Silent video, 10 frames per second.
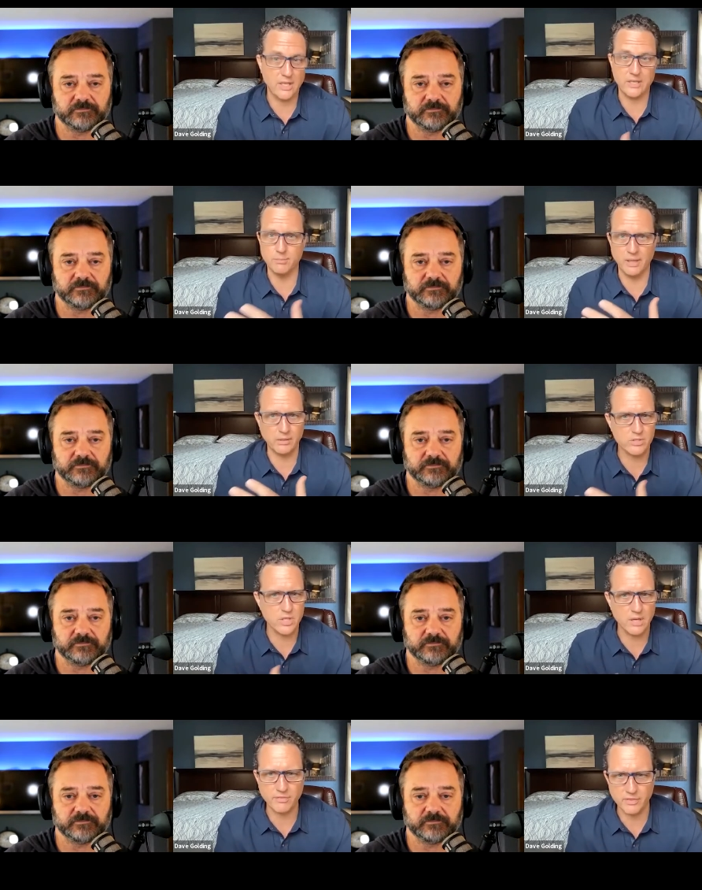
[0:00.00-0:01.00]
Speaker 1: like
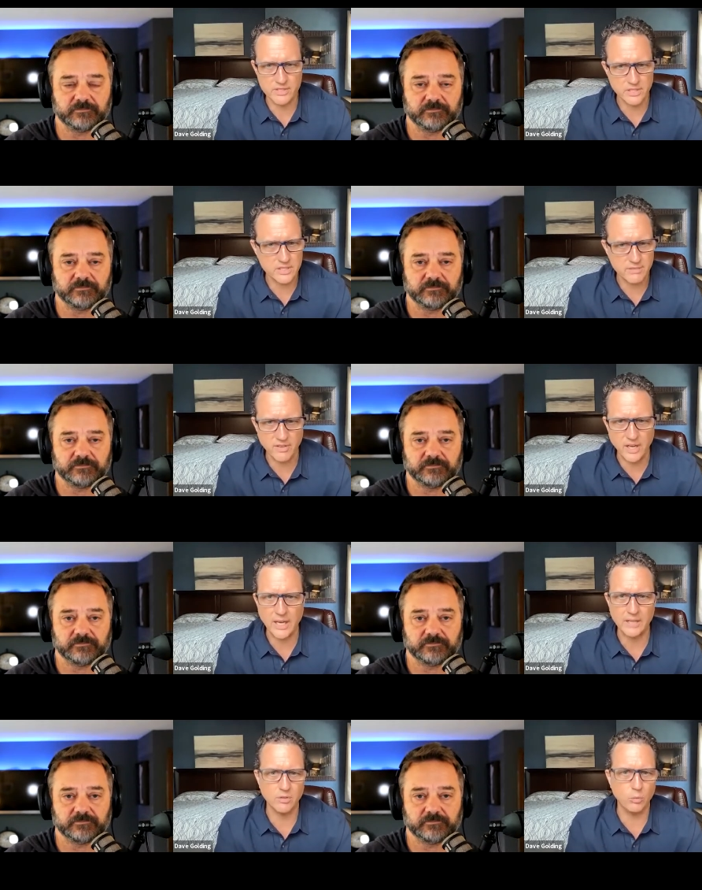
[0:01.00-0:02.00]
microsoft
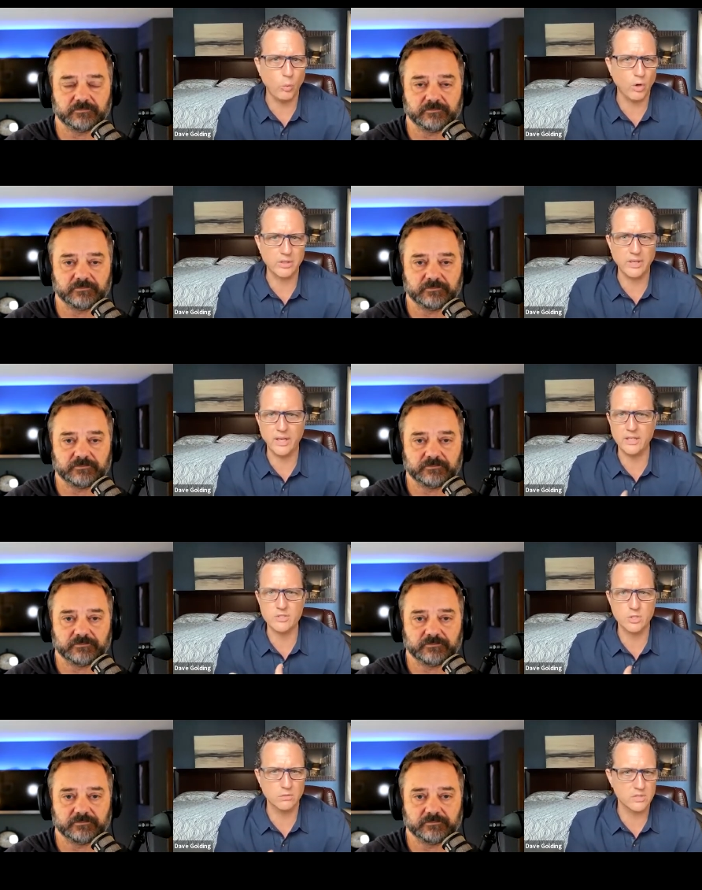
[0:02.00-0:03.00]
365 and workday and
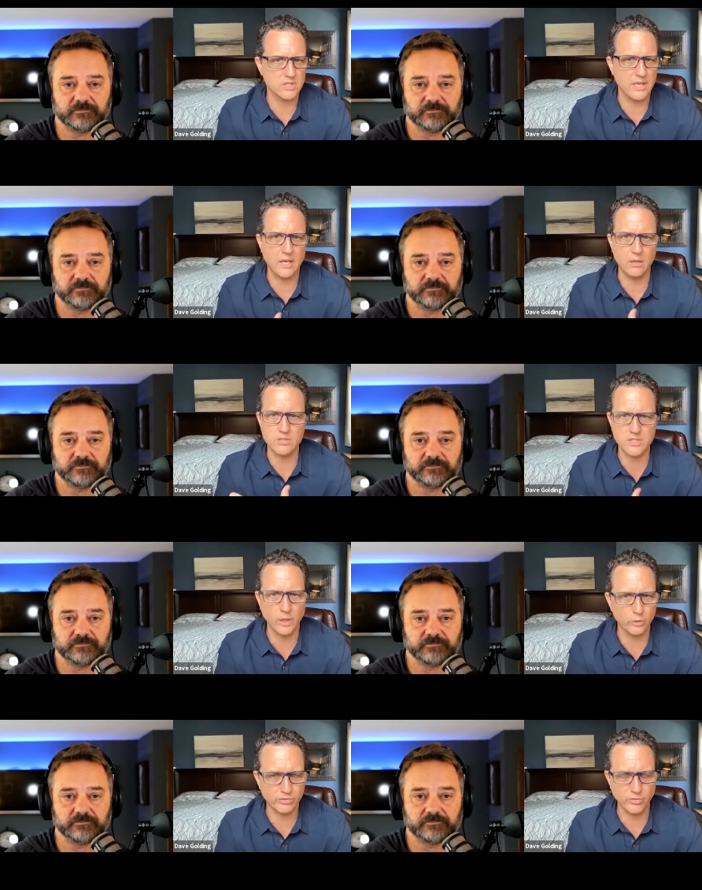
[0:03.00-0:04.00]
servicenow
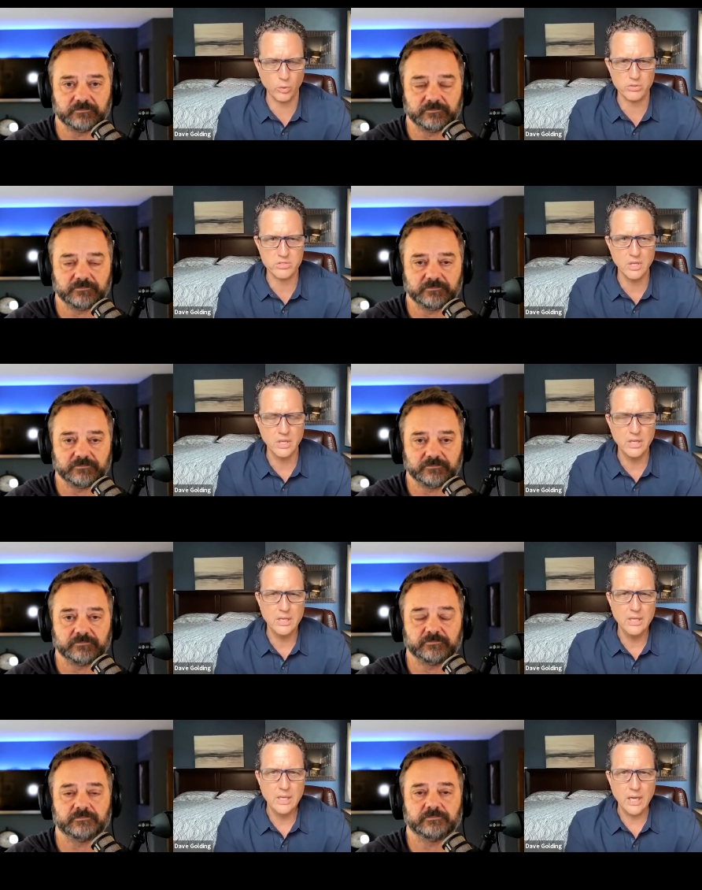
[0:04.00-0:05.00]
salesforce
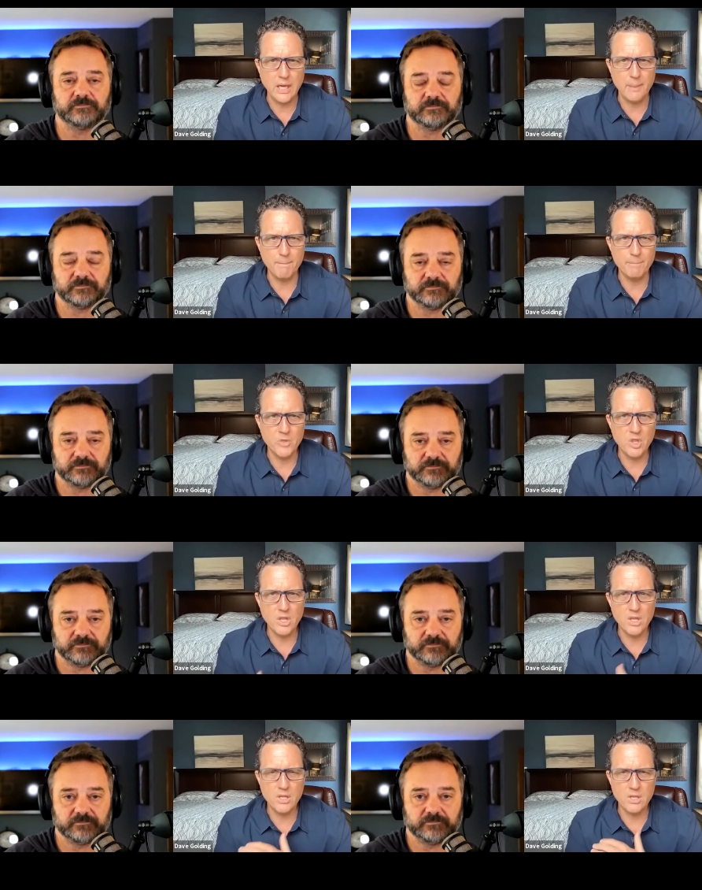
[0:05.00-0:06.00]
um,
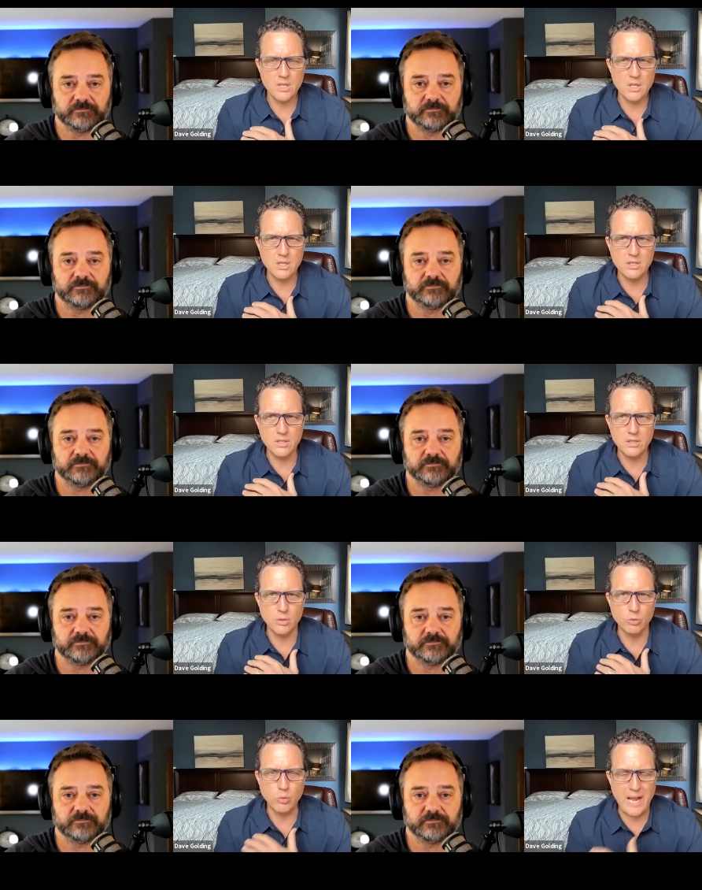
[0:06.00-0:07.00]
the
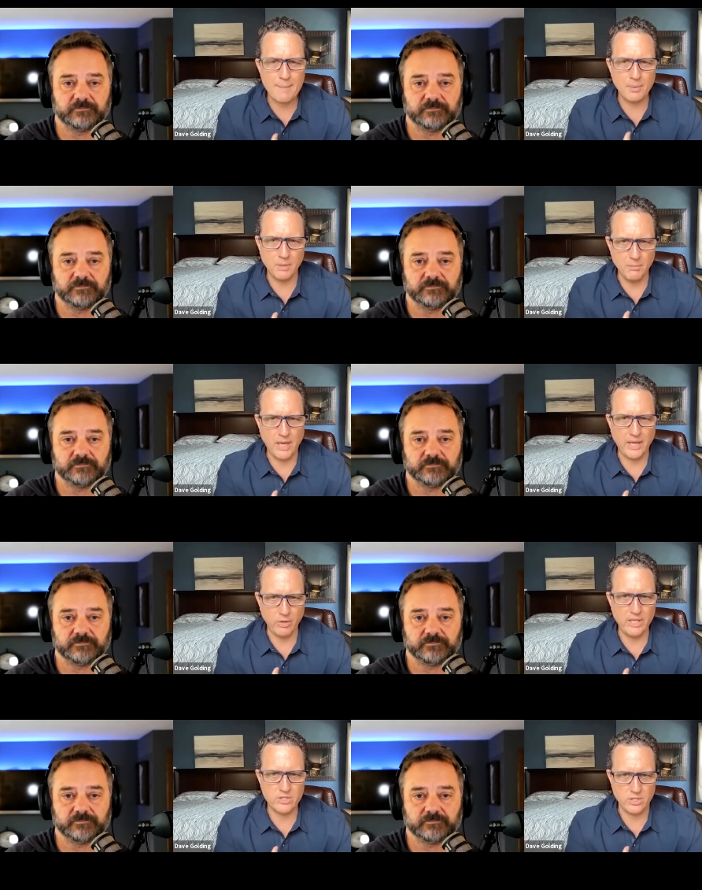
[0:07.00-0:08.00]
the rapid
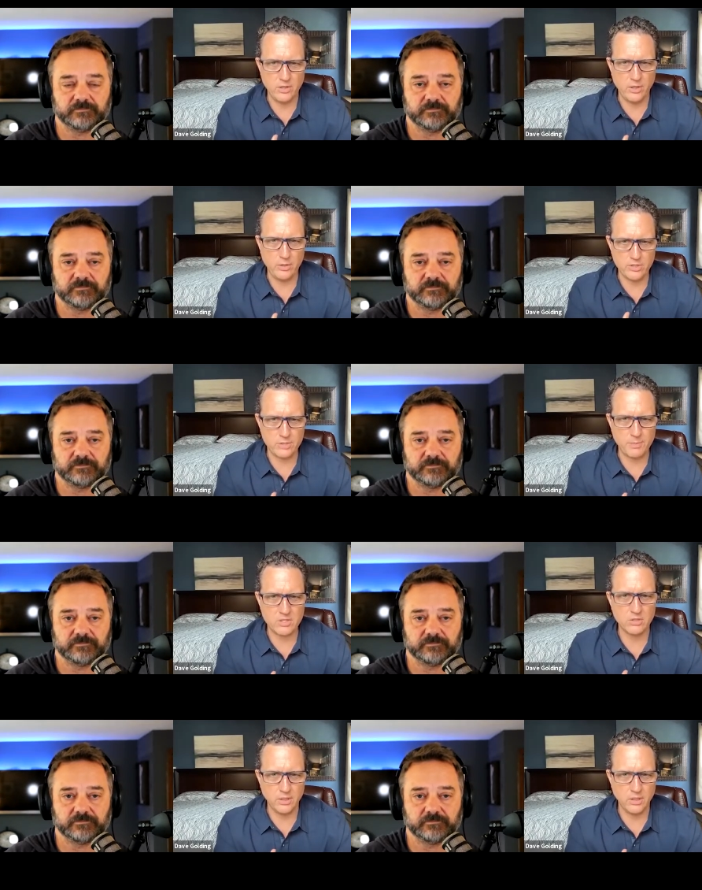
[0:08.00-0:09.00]
migration to those
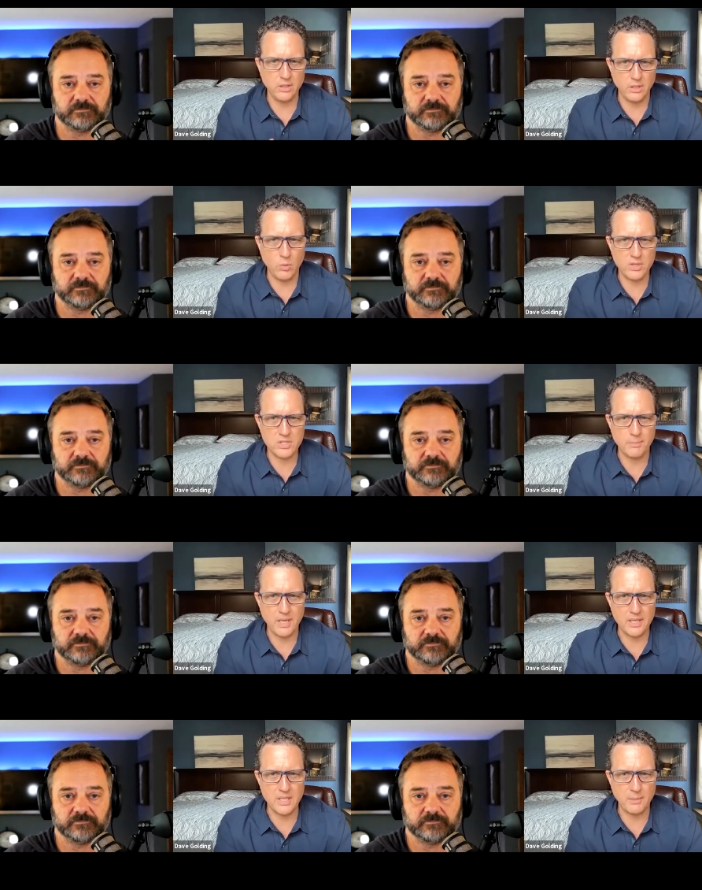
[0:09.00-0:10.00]
especially you know once the
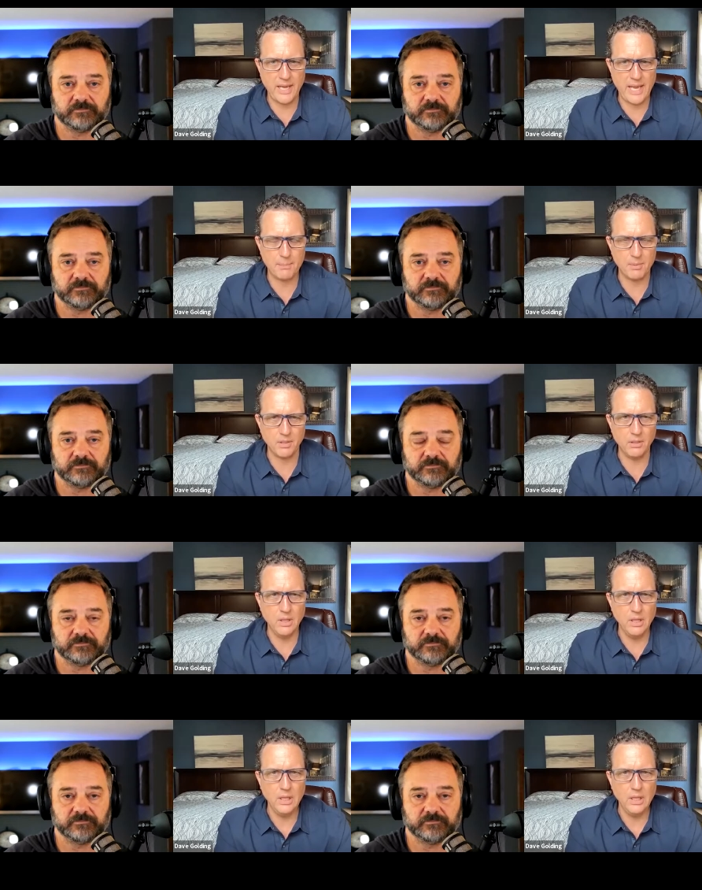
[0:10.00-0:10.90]
pandemic happened